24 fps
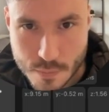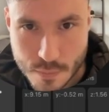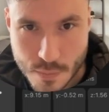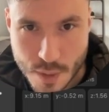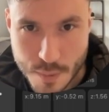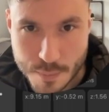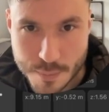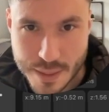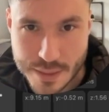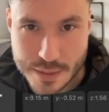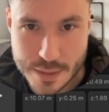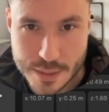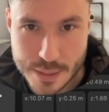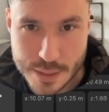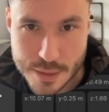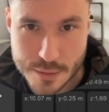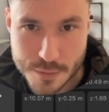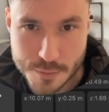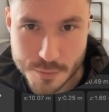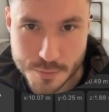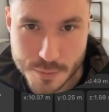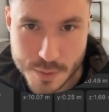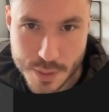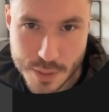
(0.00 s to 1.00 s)
But
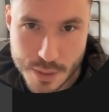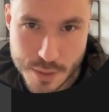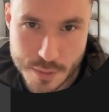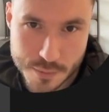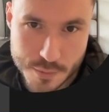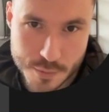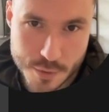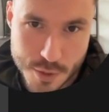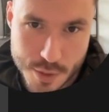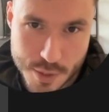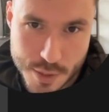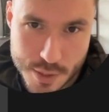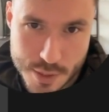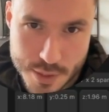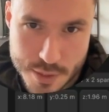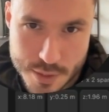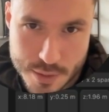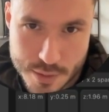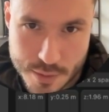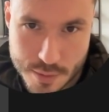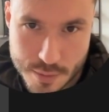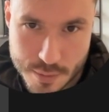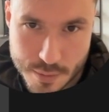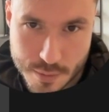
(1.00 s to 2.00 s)
if we
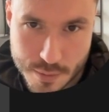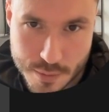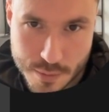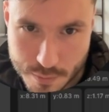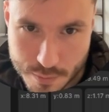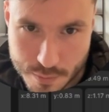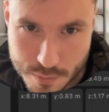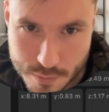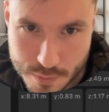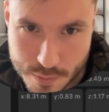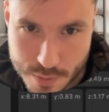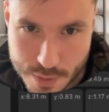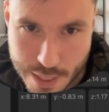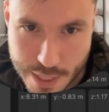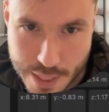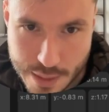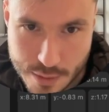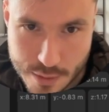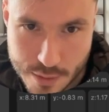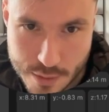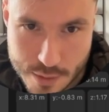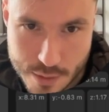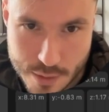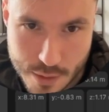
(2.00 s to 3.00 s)
just
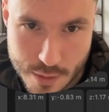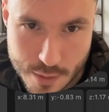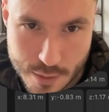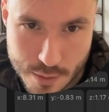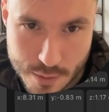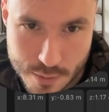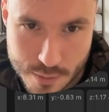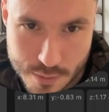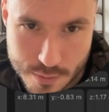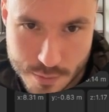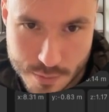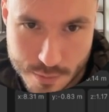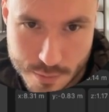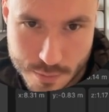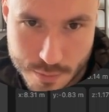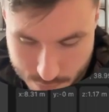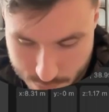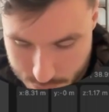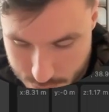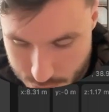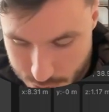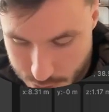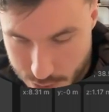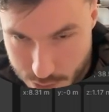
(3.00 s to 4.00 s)
take this now
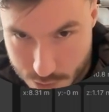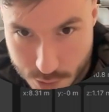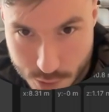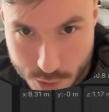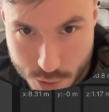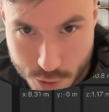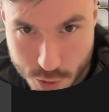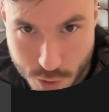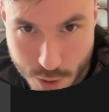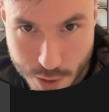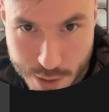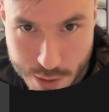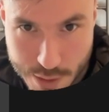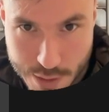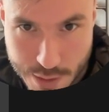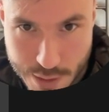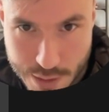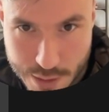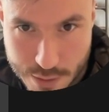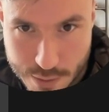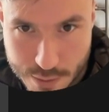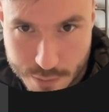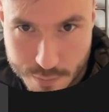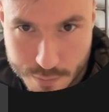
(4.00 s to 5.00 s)
and join
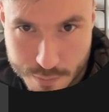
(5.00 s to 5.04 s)
that.